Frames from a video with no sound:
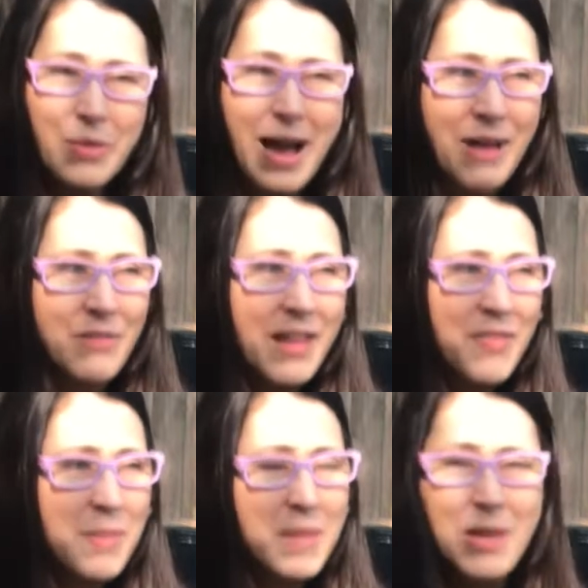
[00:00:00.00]
I've let
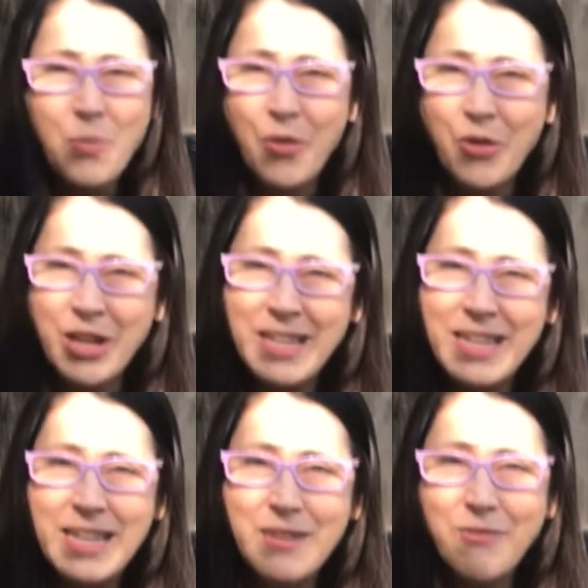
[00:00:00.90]
them eat what they're going to
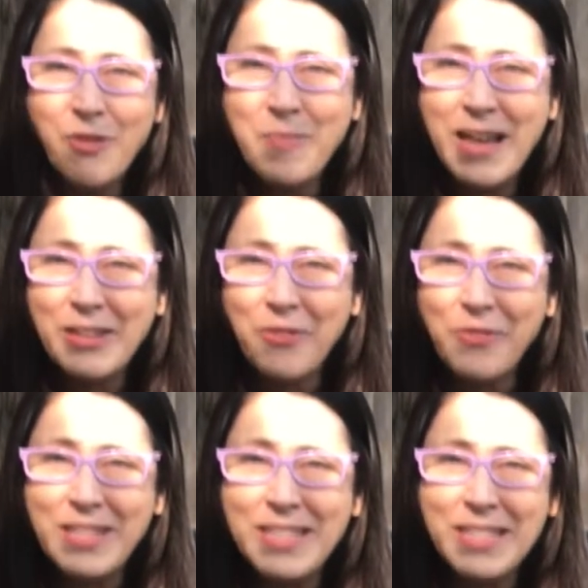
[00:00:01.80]
eat from that little
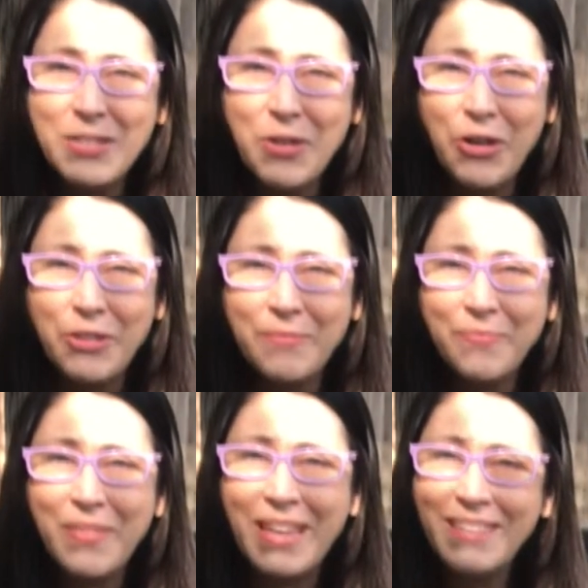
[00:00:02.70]
fenced-in garden,
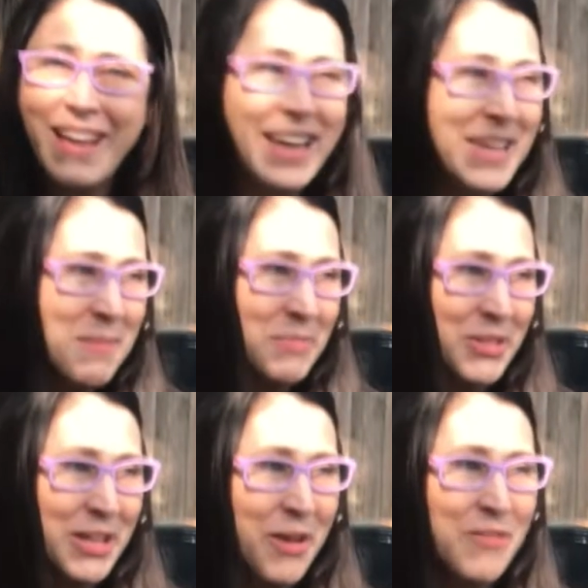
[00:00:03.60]
and I keep
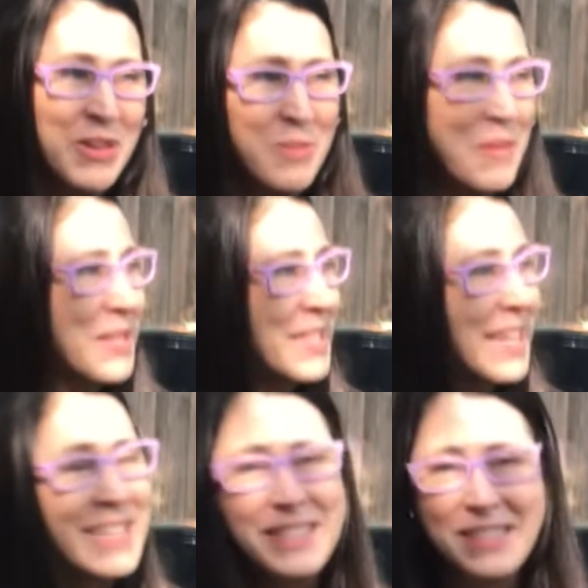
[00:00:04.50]
looking over here because I
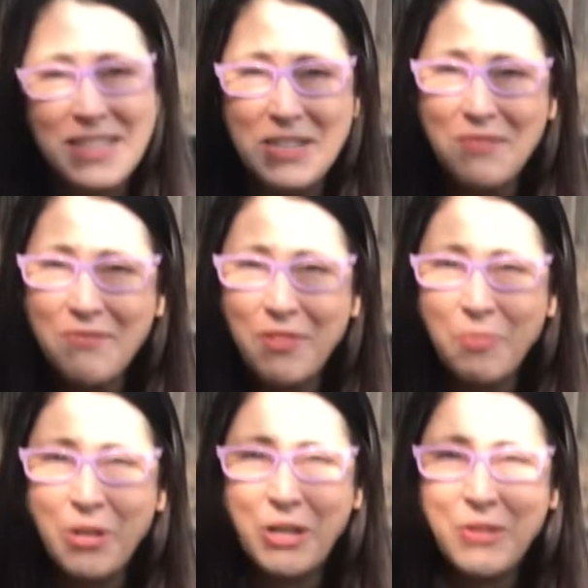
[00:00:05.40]
can see it from
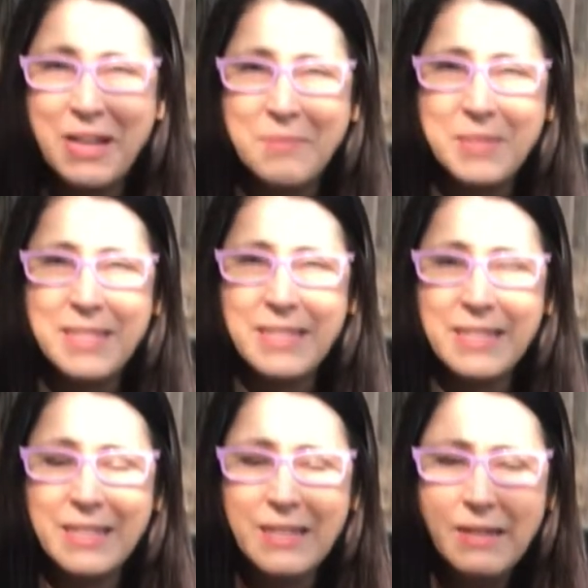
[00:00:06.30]
where I'm sitting.